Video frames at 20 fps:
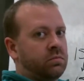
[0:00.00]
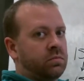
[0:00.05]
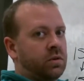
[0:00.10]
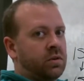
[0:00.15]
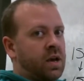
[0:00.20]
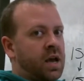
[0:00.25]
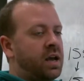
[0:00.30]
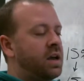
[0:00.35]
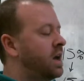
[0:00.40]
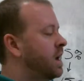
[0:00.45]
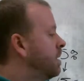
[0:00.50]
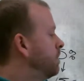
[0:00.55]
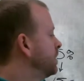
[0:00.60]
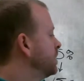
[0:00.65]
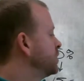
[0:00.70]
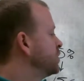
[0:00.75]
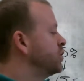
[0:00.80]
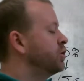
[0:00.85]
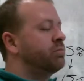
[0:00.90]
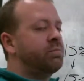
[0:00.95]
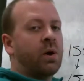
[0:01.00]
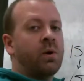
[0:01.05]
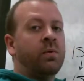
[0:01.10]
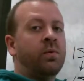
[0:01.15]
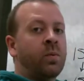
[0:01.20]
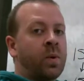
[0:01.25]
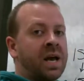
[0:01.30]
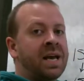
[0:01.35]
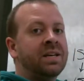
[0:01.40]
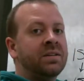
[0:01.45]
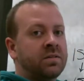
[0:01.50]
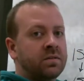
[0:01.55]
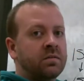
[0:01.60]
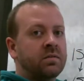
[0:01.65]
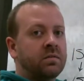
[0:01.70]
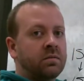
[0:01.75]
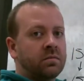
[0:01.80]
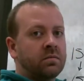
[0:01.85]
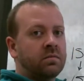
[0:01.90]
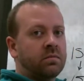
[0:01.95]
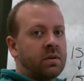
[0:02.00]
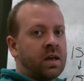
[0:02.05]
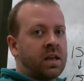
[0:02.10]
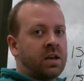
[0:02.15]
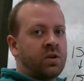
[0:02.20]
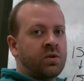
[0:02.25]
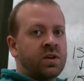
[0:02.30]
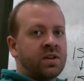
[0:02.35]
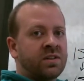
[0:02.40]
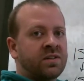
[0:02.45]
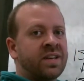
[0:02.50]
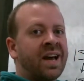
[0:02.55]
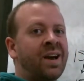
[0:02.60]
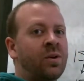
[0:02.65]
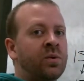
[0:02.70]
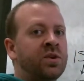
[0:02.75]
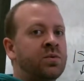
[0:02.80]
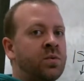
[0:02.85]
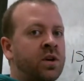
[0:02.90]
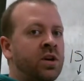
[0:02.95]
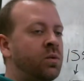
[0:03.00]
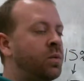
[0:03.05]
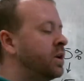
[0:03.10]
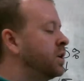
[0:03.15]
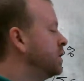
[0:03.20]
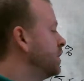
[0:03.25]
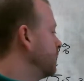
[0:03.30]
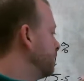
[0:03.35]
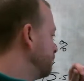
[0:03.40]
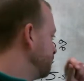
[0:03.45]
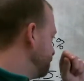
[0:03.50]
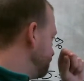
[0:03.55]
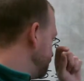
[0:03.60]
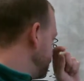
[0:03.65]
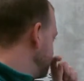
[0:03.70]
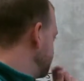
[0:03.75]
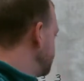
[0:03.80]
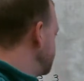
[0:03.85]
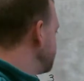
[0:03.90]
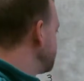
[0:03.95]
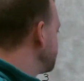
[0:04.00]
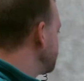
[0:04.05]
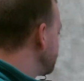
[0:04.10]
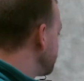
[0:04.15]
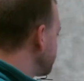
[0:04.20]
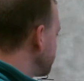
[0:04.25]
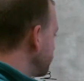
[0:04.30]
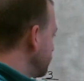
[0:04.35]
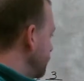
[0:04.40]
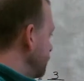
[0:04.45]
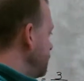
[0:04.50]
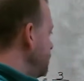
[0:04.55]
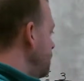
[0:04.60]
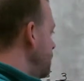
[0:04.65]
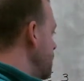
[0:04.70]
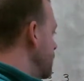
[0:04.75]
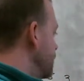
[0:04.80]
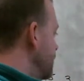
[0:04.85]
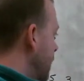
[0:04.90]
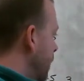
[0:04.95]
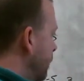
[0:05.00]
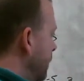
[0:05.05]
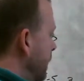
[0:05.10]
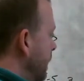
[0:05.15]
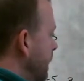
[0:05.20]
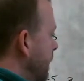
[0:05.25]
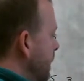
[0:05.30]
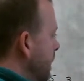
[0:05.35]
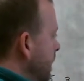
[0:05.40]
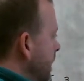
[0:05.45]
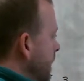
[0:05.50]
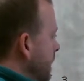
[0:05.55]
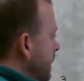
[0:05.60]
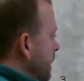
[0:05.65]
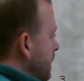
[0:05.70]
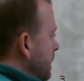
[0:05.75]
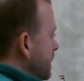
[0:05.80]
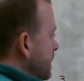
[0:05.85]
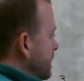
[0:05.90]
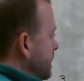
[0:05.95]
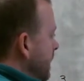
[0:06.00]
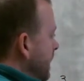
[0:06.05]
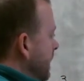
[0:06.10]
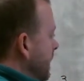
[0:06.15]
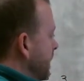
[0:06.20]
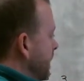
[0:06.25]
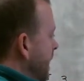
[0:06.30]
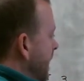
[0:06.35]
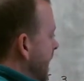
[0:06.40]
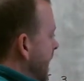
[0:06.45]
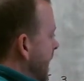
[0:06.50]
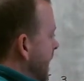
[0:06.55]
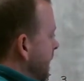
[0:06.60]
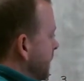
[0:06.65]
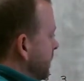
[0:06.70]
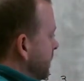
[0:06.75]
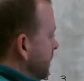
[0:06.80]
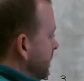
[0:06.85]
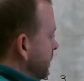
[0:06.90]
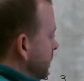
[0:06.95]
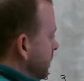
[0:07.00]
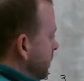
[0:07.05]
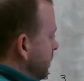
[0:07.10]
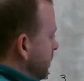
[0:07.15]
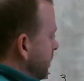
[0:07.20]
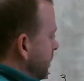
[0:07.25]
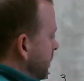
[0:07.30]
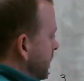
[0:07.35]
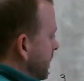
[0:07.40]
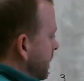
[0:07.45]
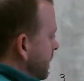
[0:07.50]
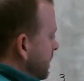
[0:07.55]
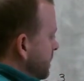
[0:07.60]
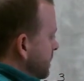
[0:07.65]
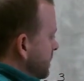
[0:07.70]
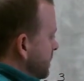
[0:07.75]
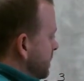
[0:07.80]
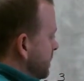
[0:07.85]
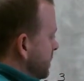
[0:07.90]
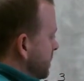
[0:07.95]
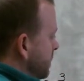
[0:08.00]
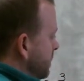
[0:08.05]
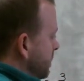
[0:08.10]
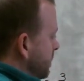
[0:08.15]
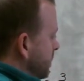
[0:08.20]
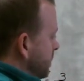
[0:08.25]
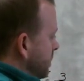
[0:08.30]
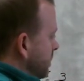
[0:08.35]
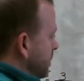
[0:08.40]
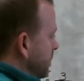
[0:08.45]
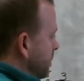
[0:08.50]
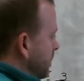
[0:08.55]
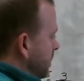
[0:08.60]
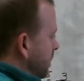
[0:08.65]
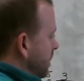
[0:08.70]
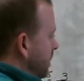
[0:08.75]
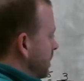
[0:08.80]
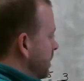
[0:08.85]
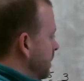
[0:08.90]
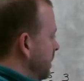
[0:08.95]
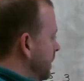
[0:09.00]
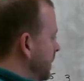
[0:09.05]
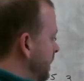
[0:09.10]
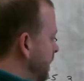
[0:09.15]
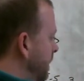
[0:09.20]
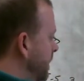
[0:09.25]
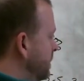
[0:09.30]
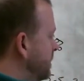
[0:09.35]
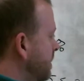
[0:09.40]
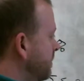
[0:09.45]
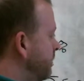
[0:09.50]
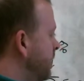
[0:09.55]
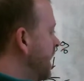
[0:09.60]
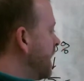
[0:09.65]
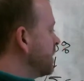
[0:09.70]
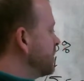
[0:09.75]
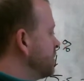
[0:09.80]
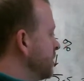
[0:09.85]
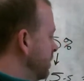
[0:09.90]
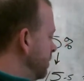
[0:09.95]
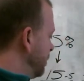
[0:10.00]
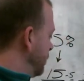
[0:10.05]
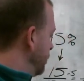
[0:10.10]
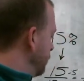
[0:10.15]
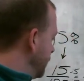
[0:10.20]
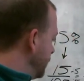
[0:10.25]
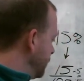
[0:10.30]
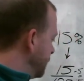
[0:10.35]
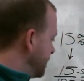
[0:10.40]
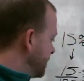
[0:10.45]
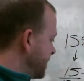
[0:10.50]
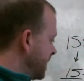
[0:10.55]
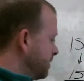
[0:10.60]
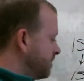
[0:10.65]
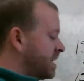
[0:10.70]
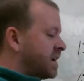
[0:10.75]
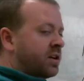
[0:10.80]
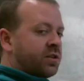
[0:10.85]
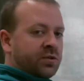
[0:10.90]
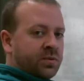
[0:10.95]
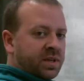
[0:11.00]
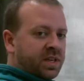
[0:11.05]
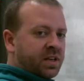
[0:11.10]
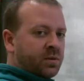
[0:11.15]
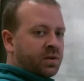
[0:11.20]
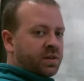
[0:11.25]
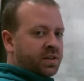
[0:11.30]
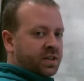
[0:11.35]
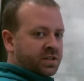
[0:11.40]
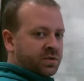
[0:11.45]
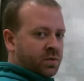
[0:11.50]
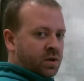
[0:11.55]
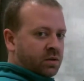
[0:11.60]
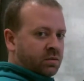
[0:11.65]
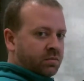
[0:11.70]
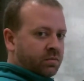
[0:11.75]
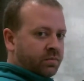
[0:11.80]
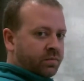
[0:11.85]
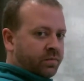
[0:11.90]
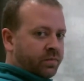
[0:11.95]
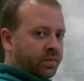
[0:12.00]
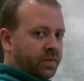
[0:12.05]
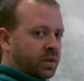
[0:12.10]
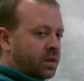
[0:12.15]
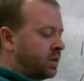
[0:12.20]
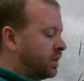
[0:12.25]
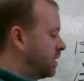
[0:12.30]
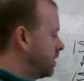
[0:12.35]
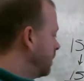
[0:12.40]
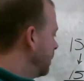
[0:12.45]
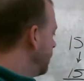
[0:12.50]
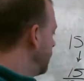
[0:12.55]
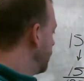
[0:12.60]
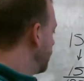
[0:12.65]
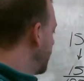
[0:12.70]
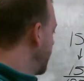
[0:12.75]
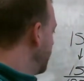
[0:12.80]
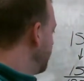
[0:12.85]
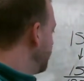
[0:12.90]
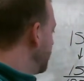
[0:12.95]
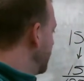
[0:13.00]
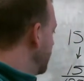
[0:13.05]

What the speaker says: Okay? I'm going to show you both ways, and you can decide which one you want to do. So, seeing that this is a fraction, we do the same thing as we did with this one. Okay?